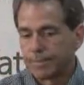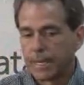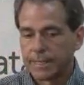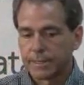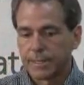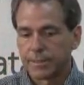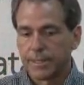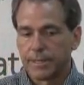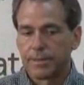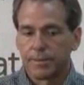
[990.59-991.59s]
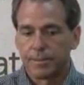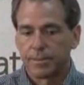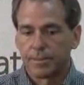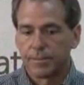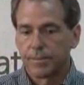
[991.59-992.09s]
I think that
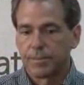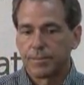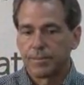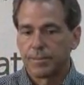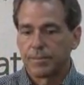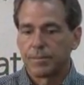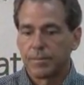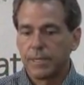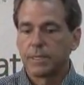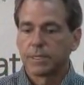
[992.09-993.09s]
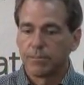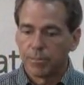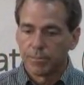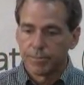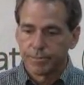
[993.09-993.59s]
it's
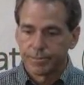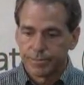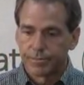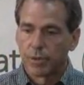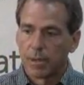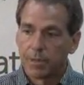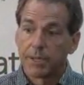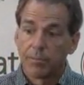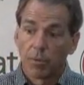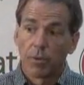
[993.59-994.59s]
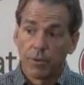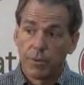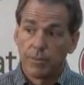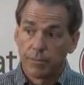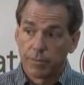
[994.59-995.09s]
probably
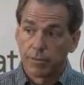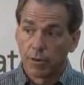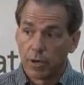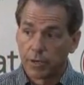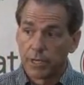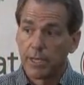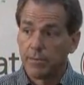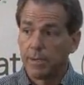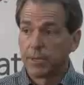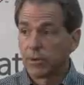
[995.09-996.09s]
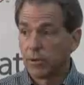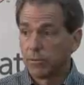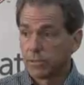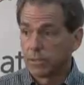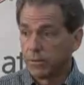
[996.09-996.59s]
important for our team in
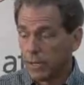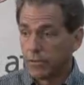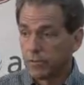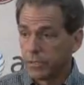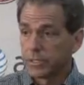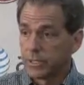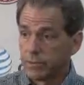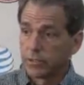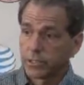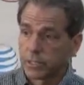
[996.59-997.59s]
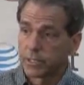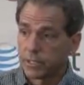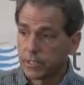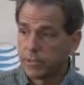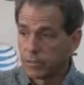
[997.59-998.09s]
terms of other receivers to
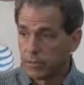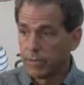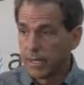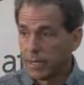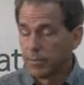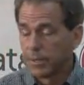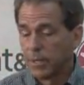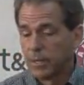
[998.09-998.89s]
continue to develop.